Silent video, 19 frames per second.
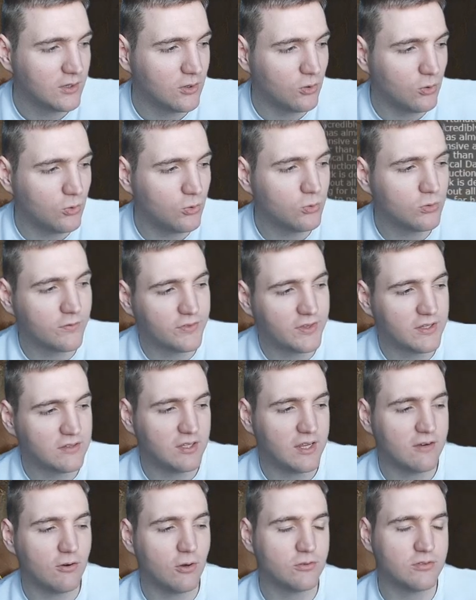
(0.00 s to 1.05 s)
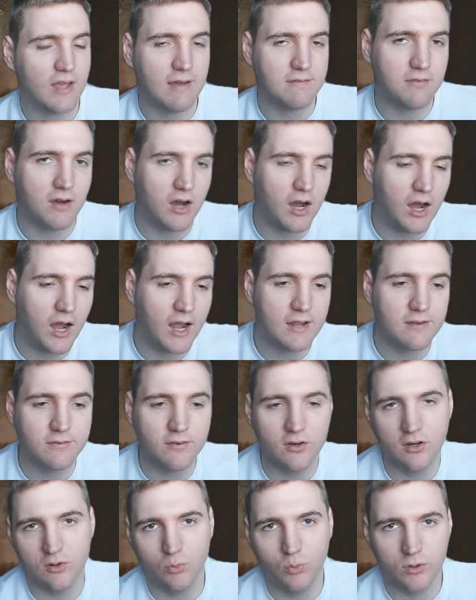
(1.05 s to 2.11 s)
all of these heroes have
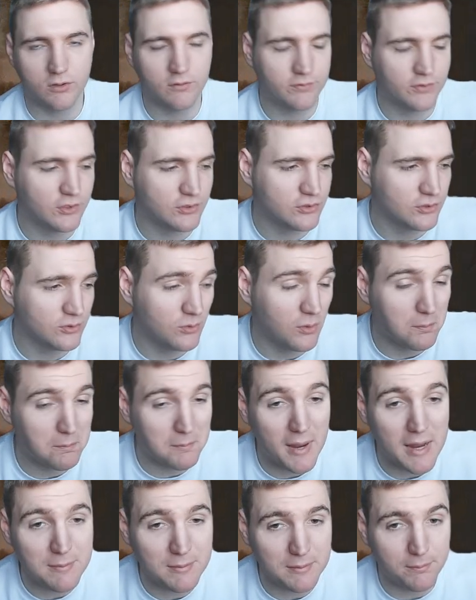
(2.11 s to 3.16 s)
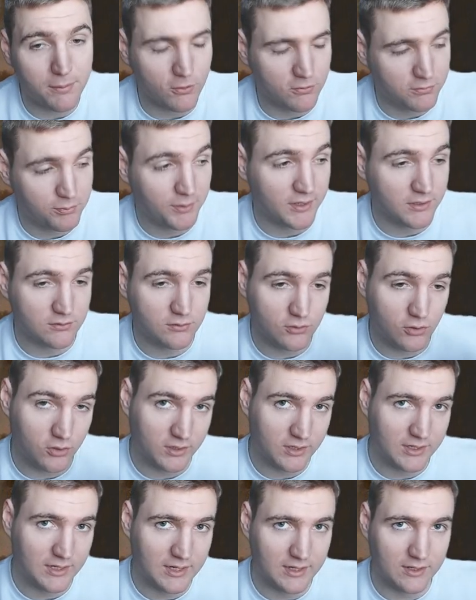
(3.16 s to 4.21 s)
either one of the two, and maybe both, but it's
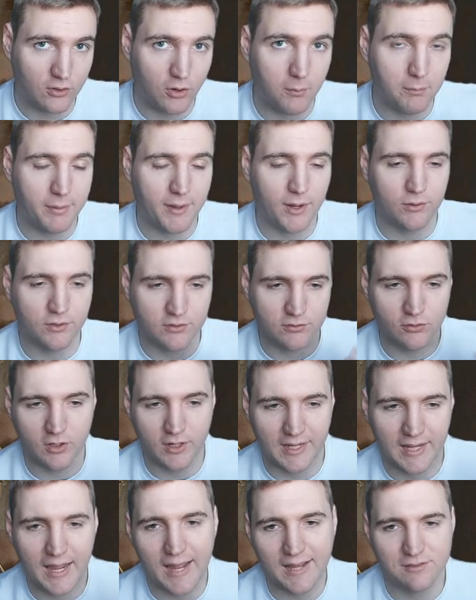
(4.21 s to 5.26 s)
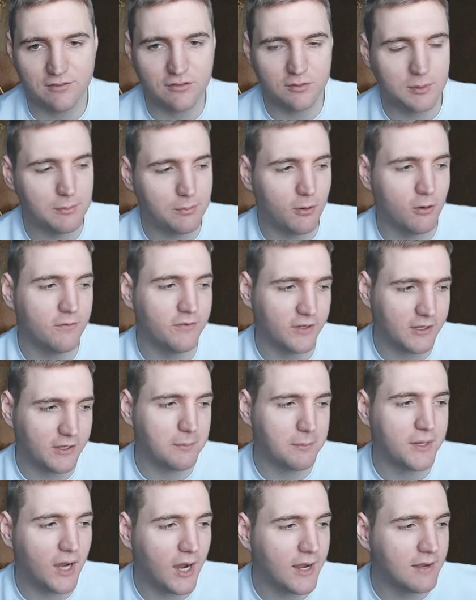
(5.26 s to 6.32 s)
not compound. It's not like it has to be both. It can
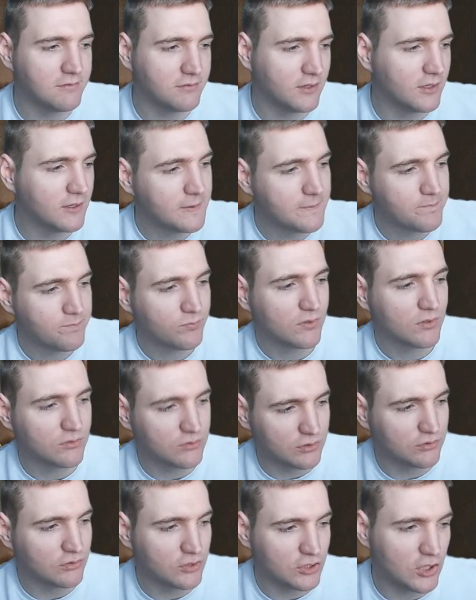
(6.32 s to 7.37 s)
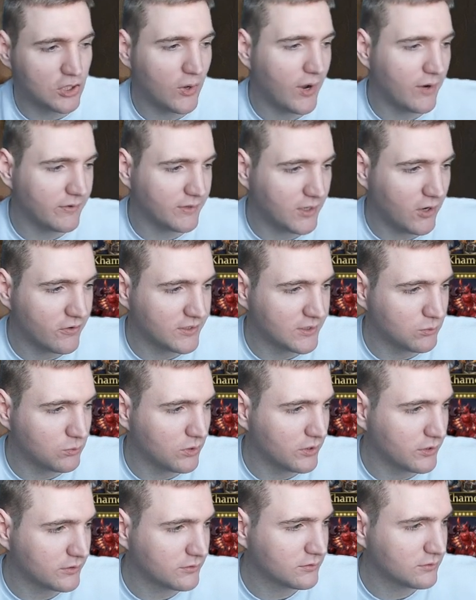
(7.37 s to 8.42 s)
be either, just so you know how it currently
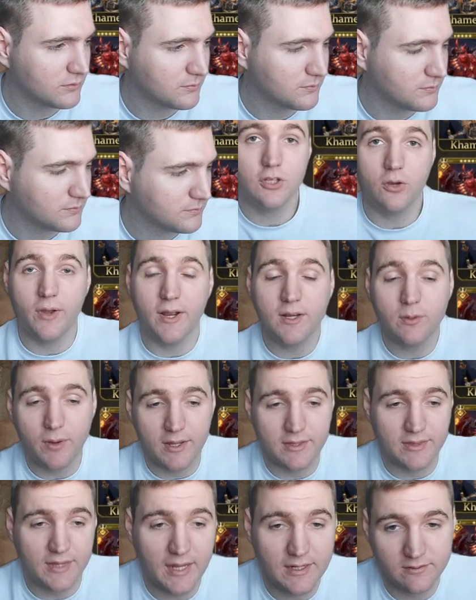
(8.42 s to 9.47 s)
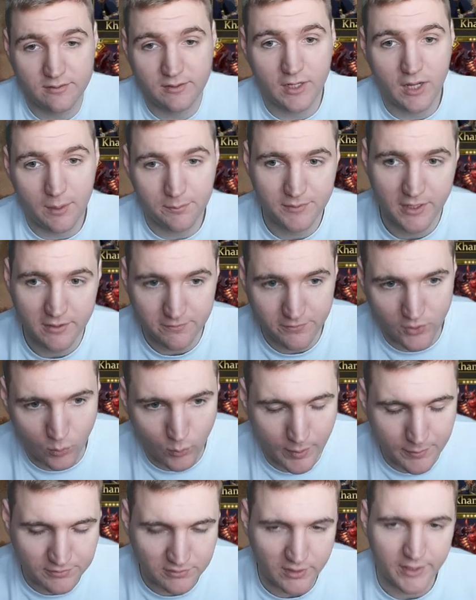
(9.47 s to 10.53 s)
works. So anyway, that's the update for the
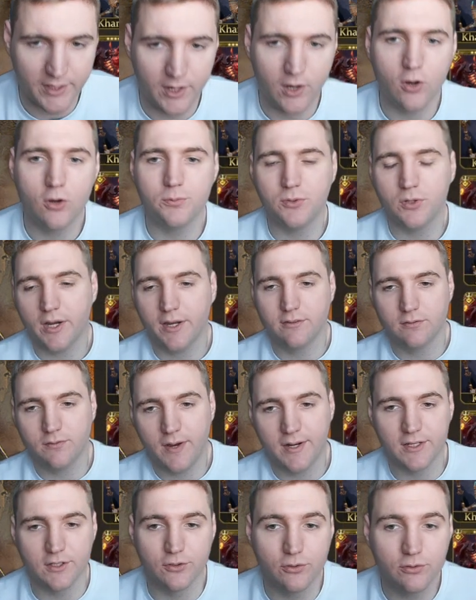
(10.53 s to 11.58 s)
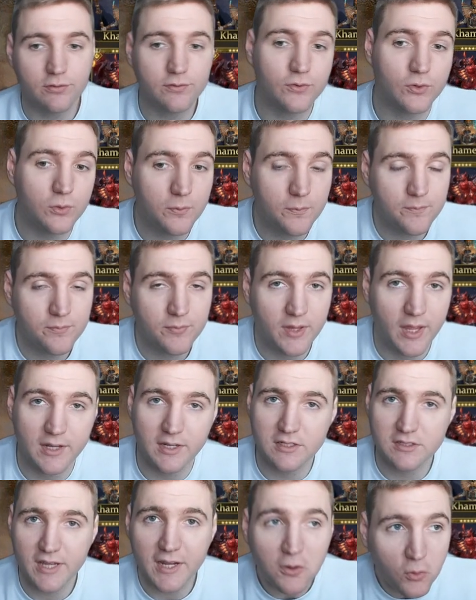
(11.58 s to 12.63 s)
website. I hope you guys find it useful. It
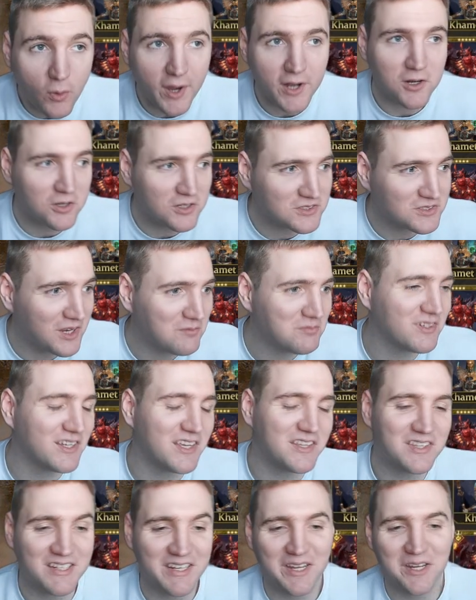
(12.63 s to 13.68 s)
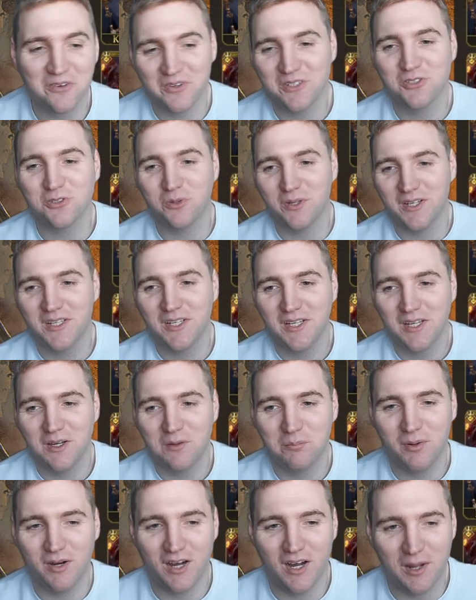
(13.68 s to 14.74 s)
did take quite a lot of time to get the data into it,
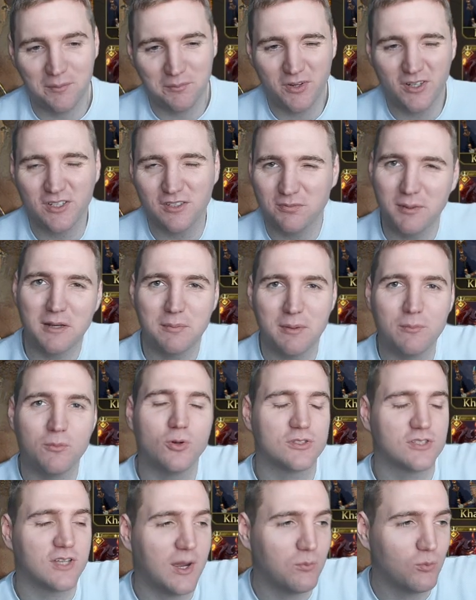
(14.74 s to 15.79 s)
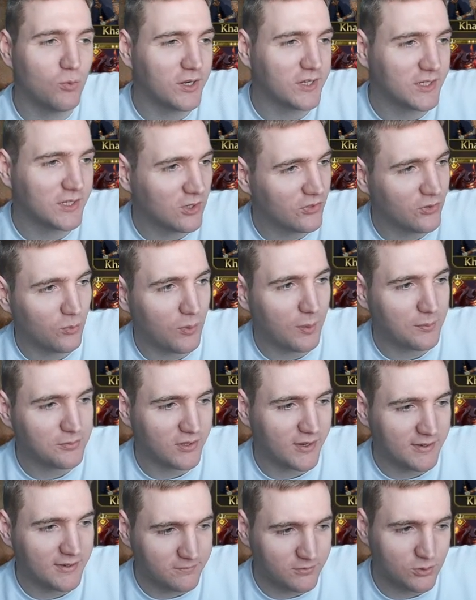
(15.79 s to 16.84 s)
but I'm going to spend a bit more time working on the
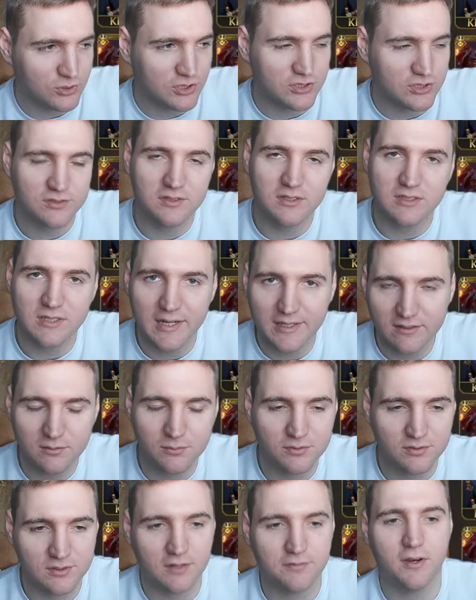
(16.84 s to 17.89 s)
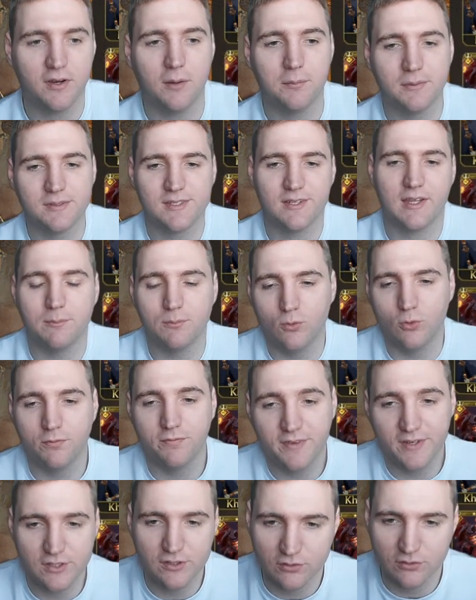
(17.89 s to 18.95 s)
website in future just to tidy some stuff up and to get more
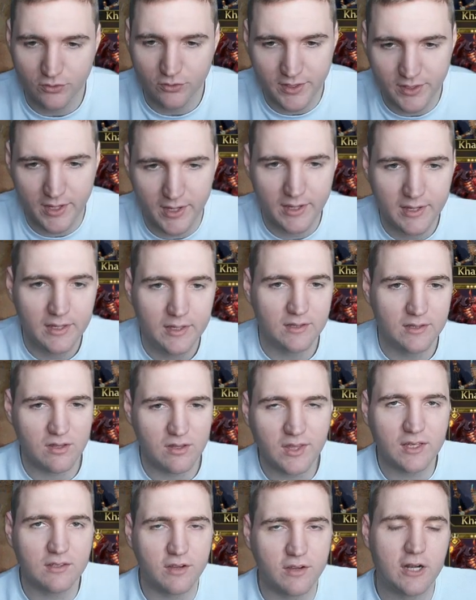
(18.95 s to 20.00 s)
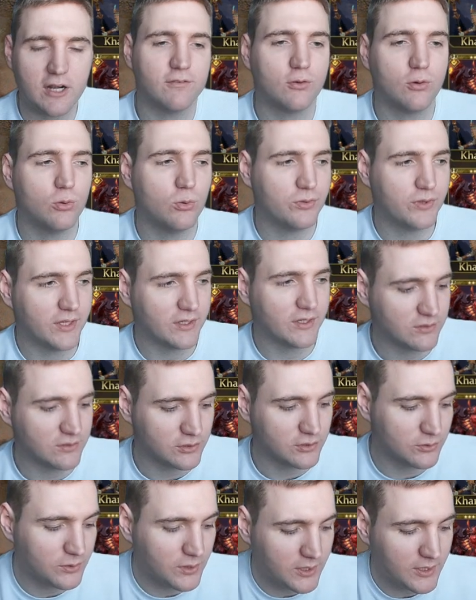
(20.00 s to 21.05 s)
features on there, as I think it's kind of a cool thing to
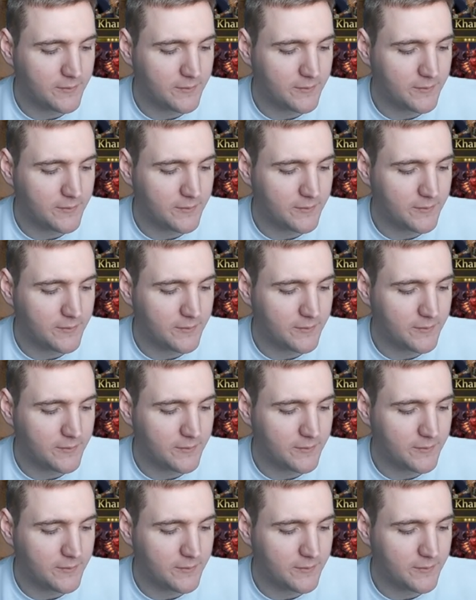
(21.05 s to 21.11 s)
do.